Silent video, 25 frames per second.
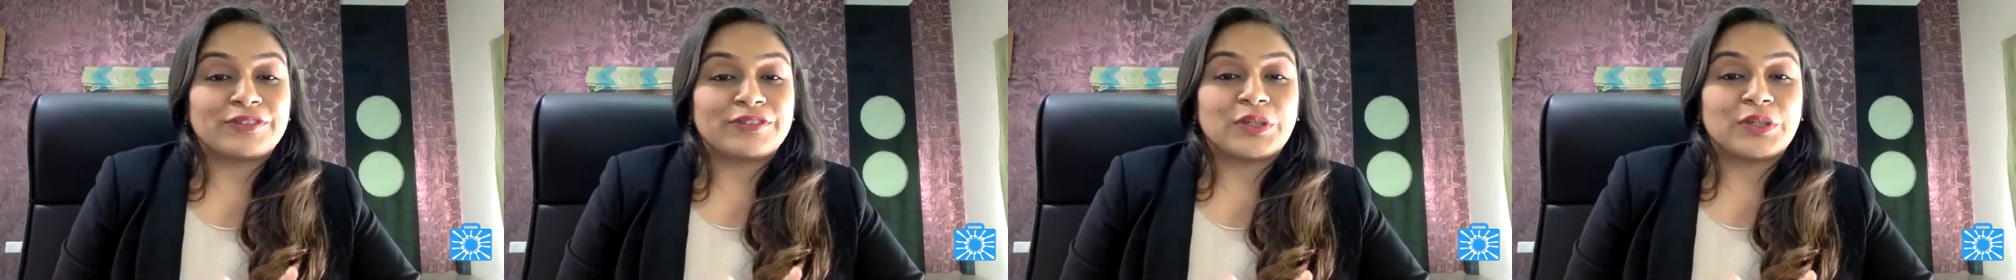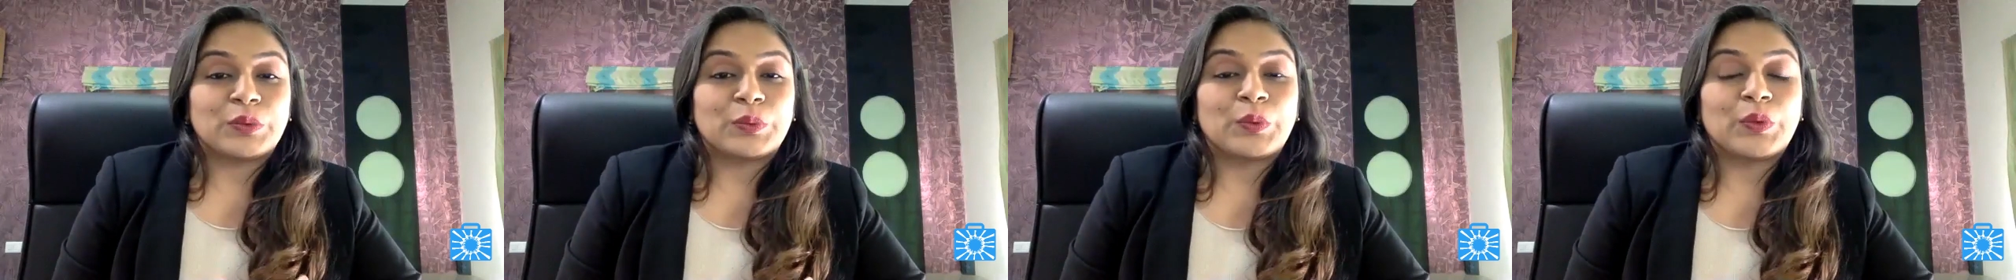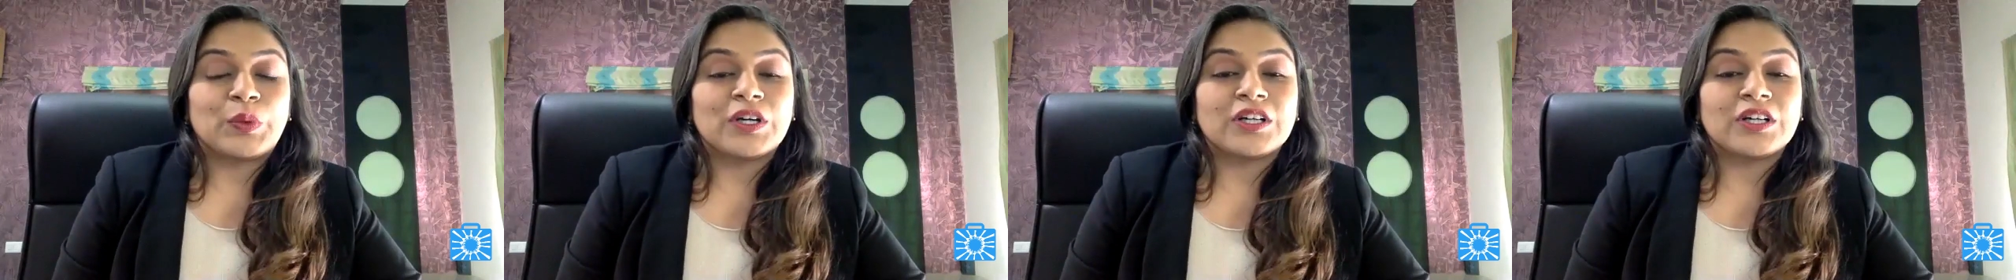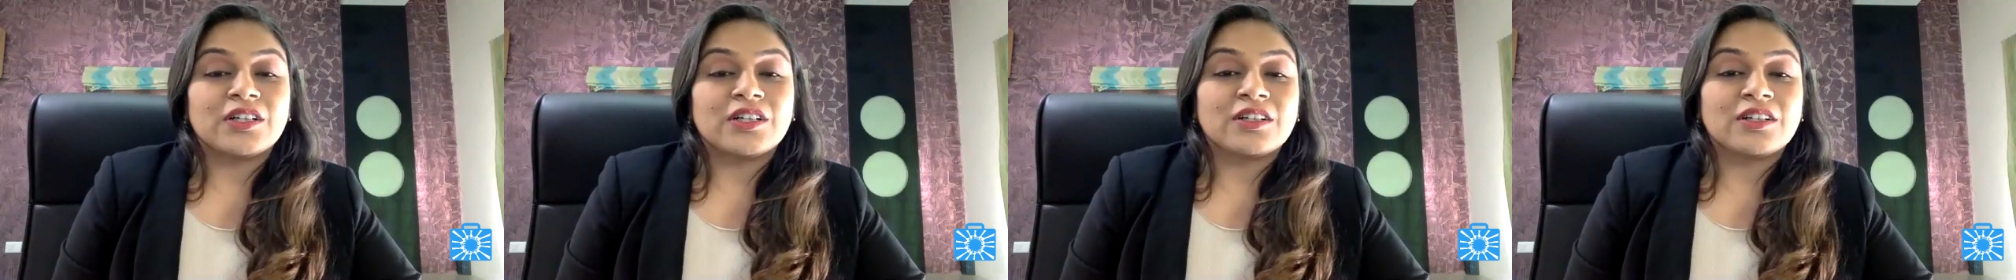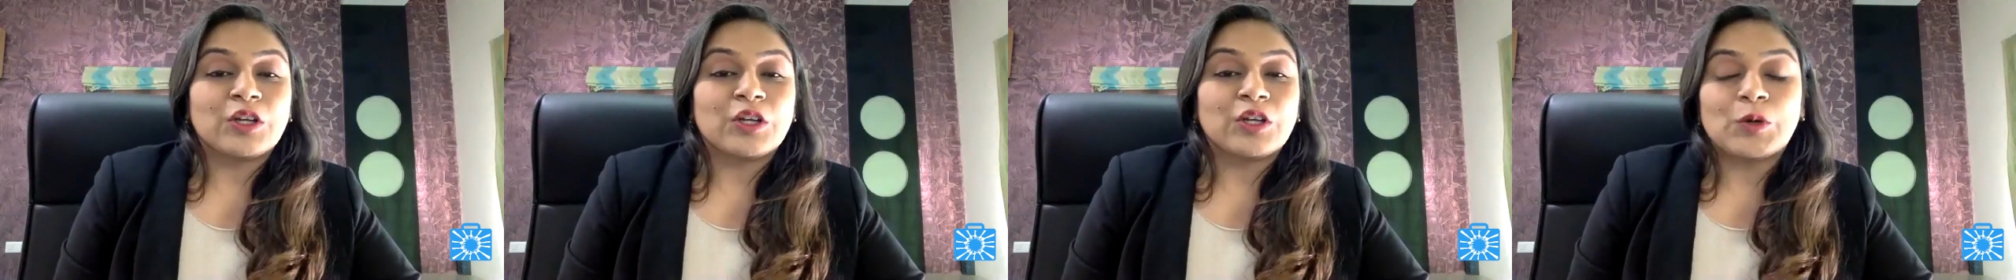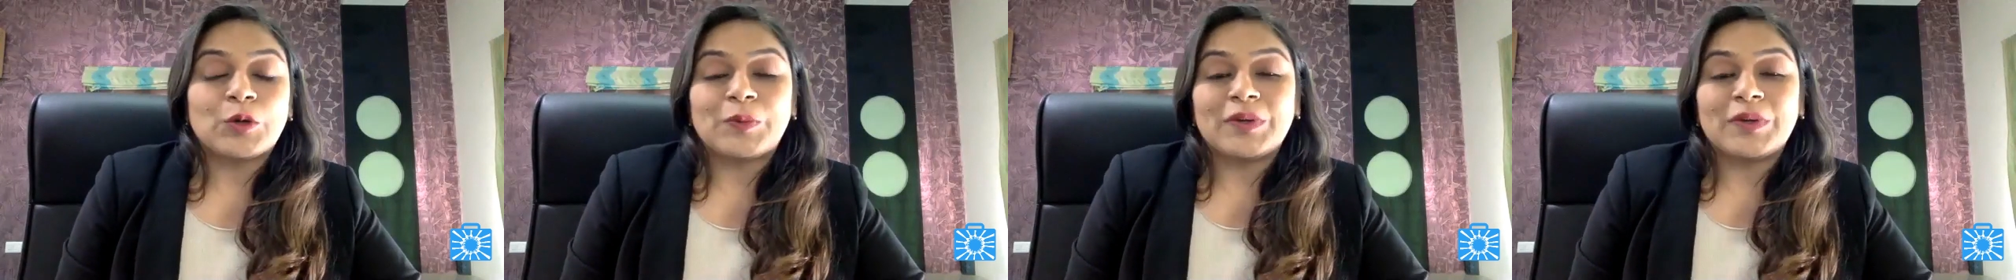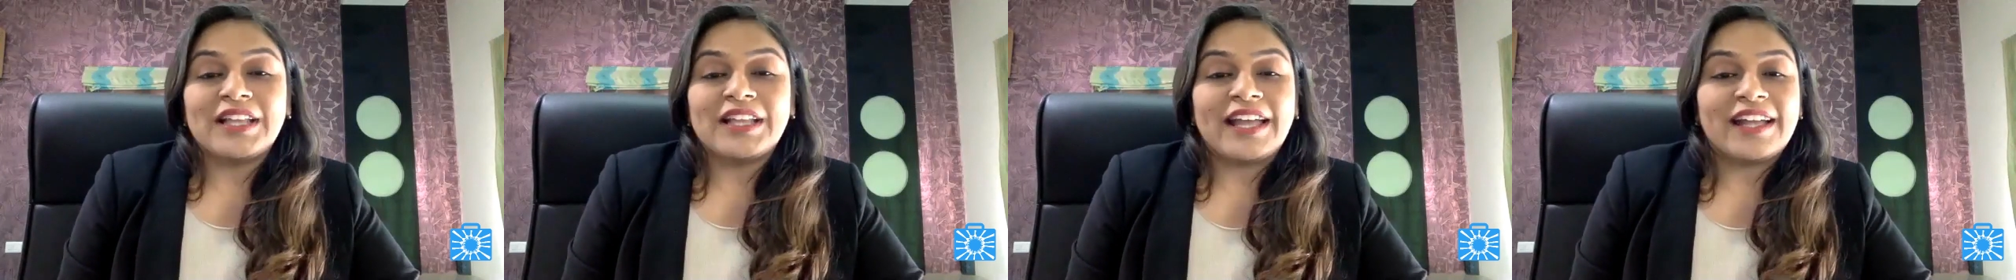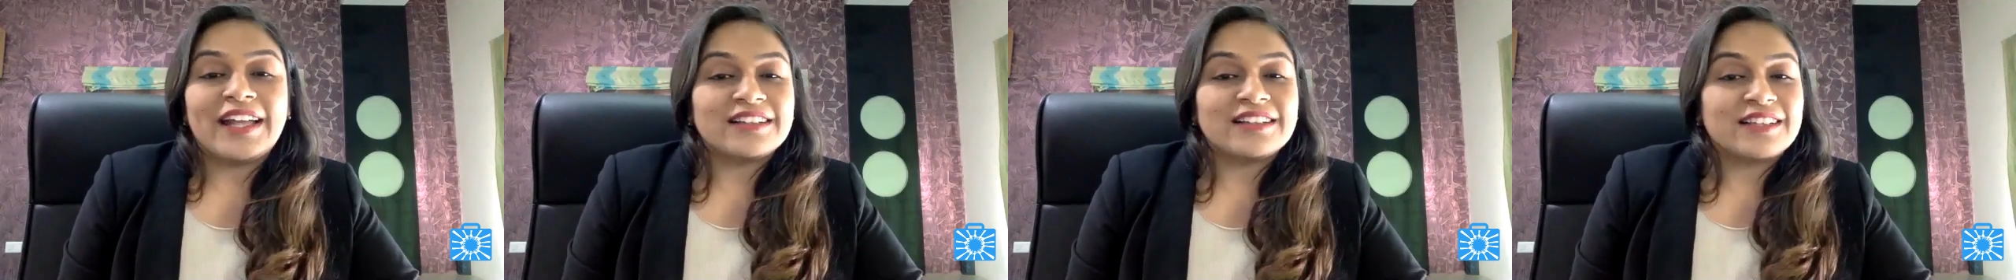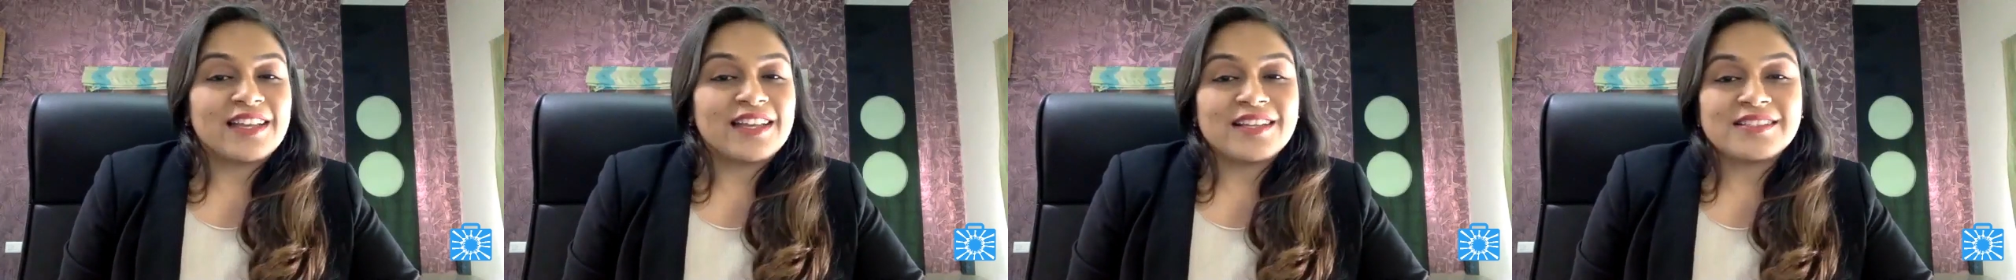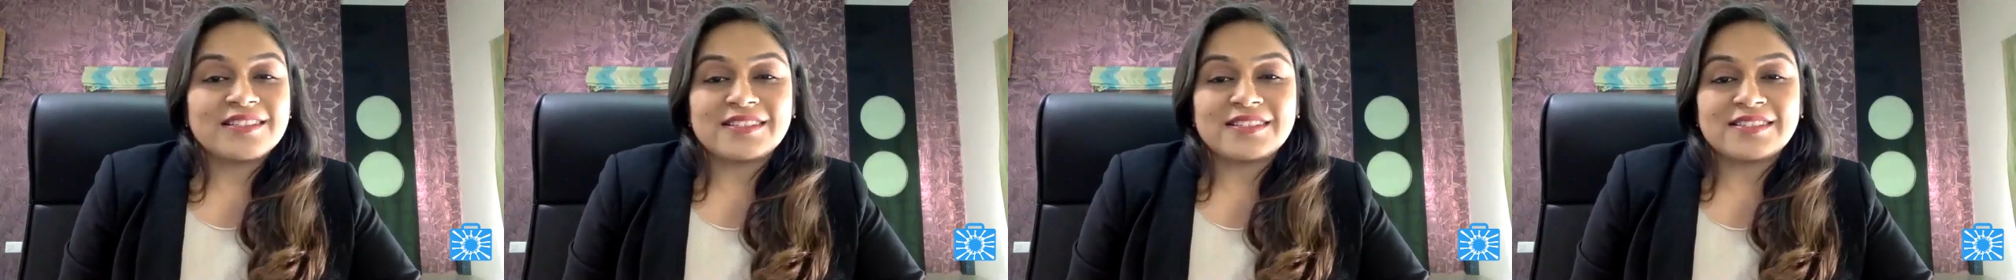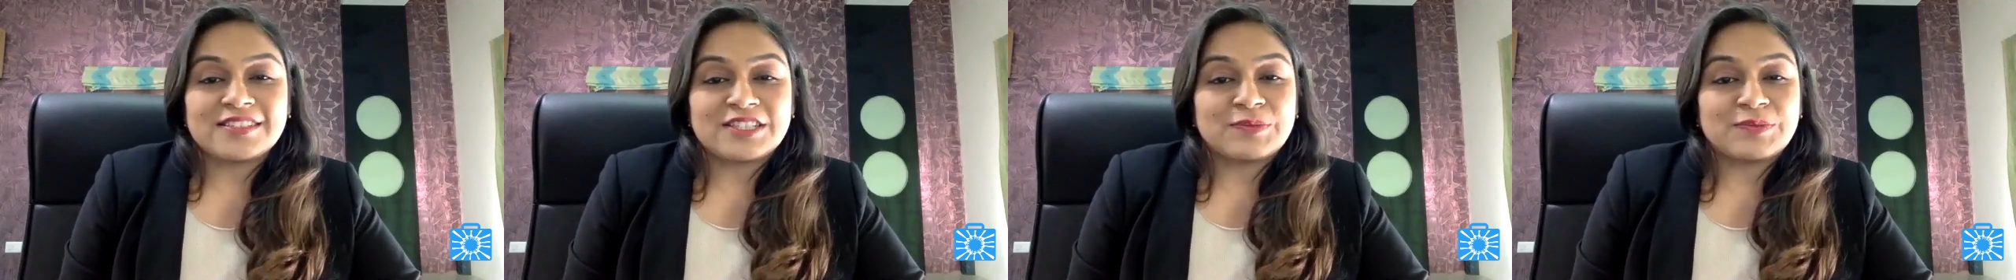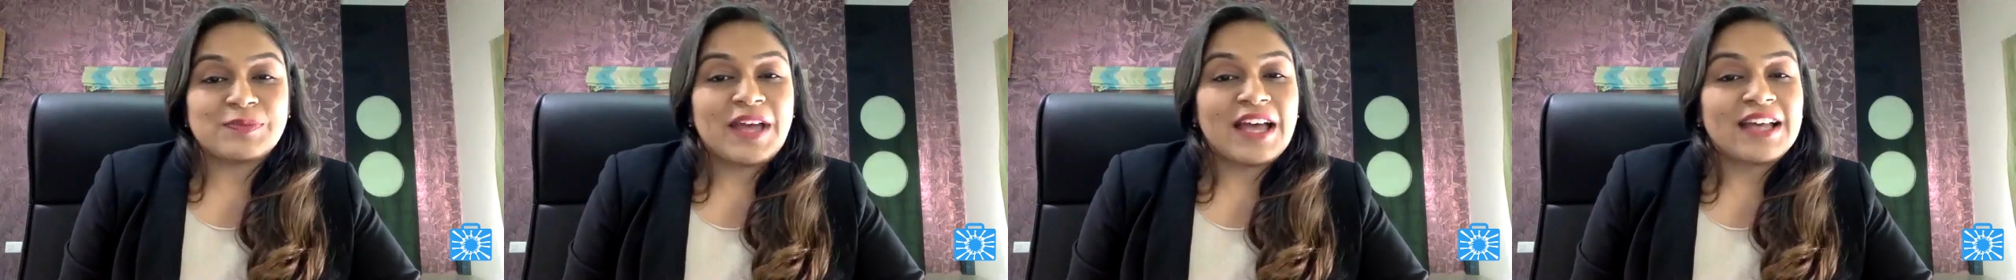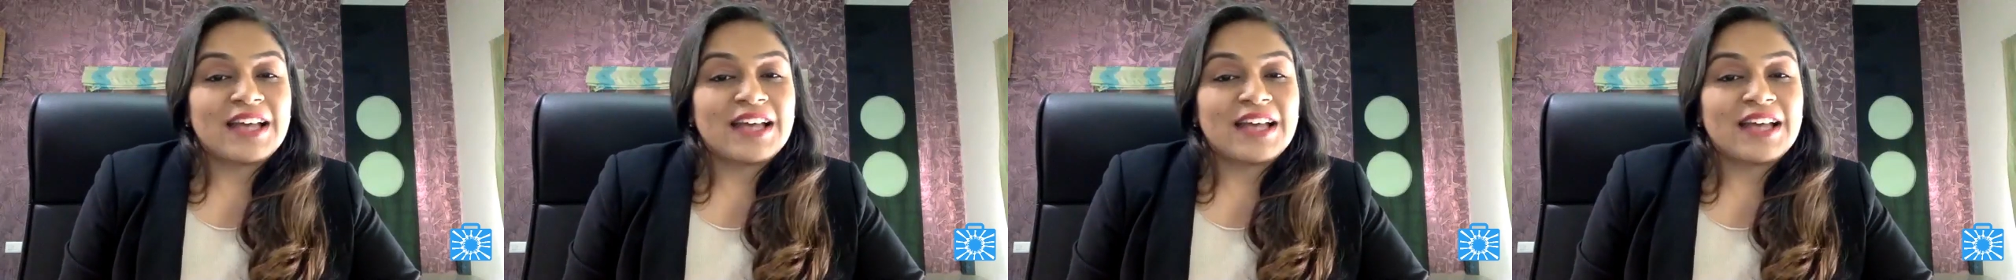a global healthcare system